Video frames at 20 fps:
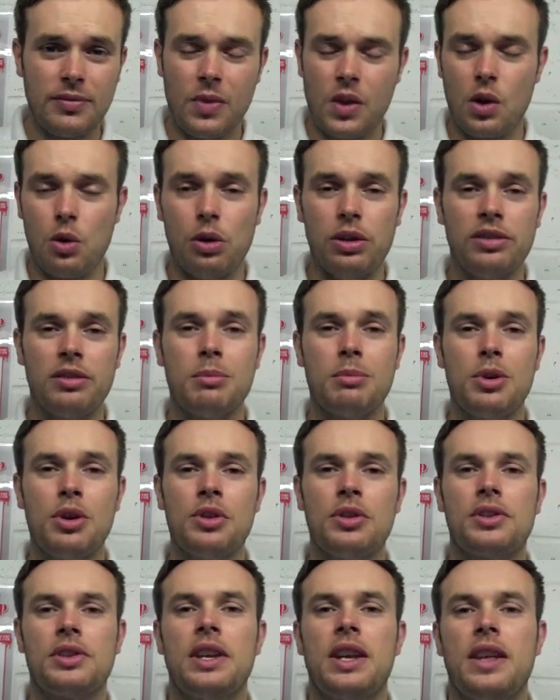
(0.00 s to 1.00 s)
or even
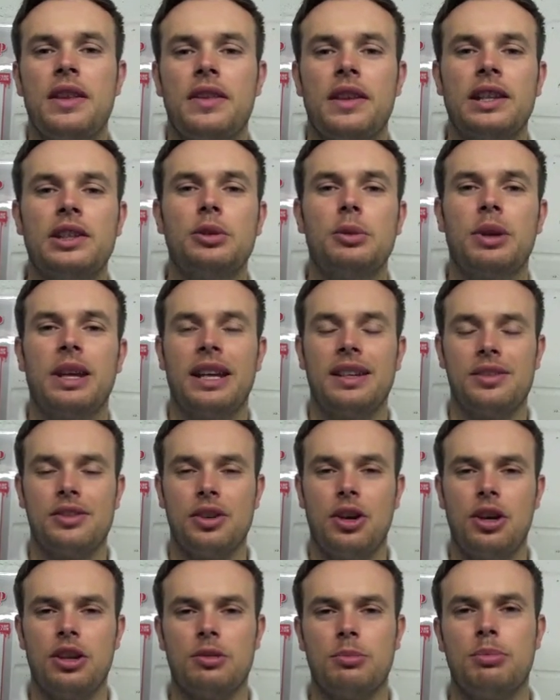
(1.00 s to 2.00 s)
months, then you'll
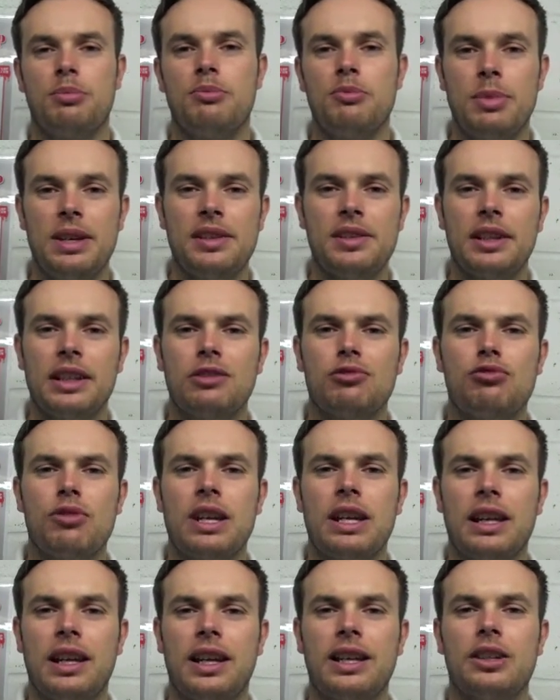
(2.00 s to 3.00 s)
start to basically
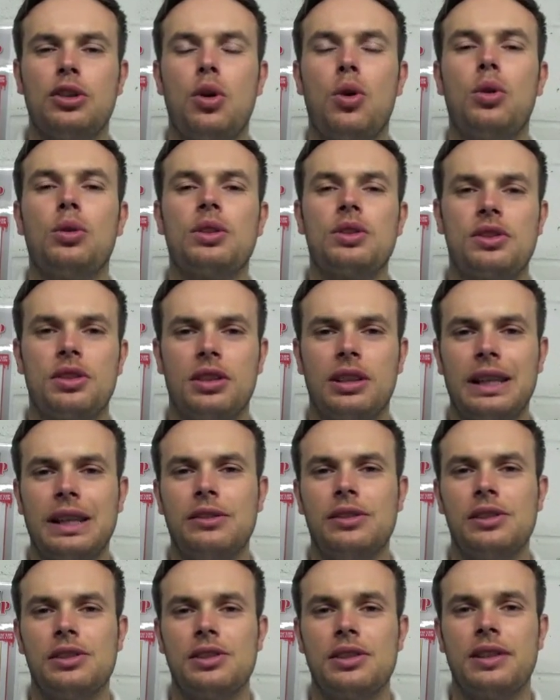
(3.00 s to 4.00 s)
realign cortisol
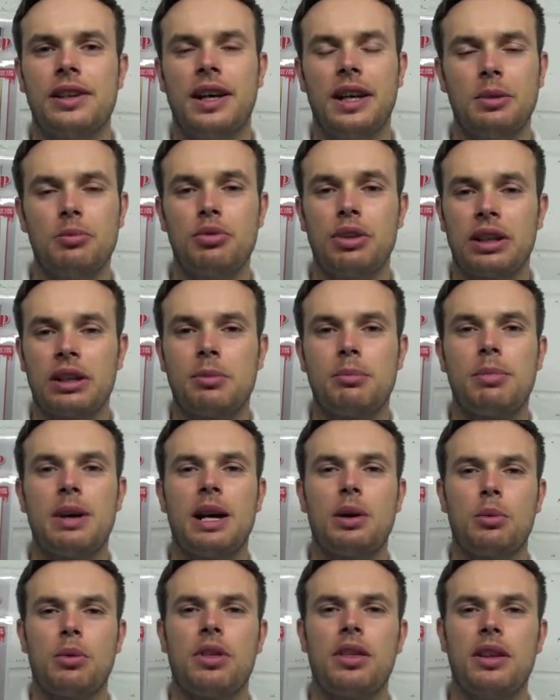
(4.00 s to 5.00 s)
levels and bring them
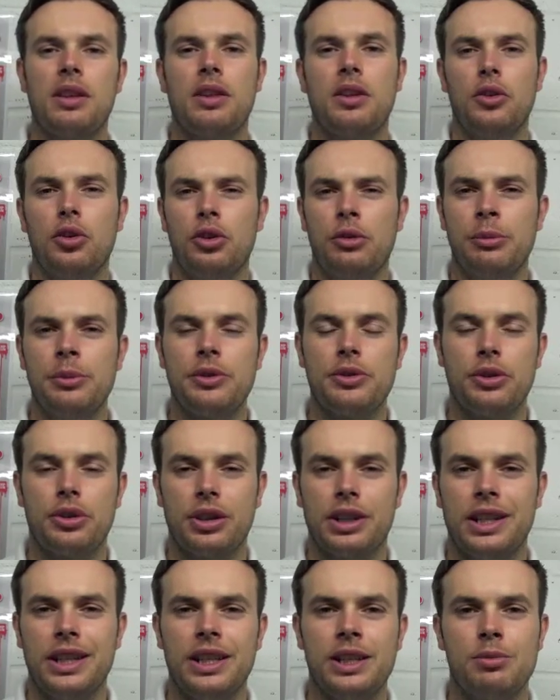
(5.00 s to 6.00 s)
back within the normal
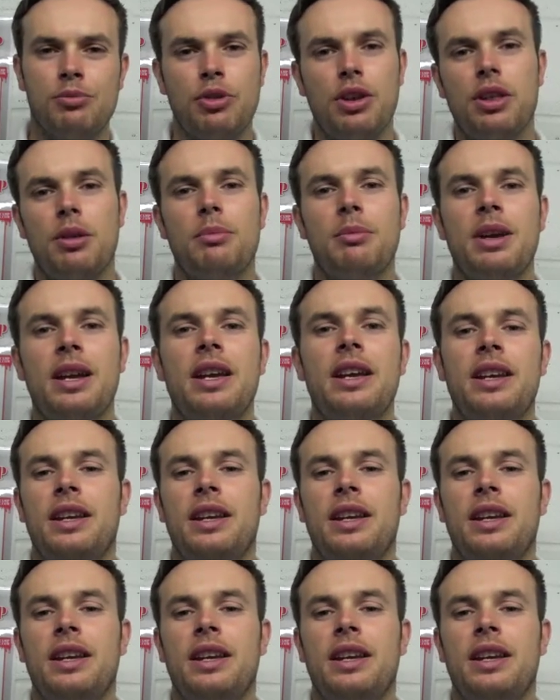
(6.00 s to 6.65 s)
circadian rhythm.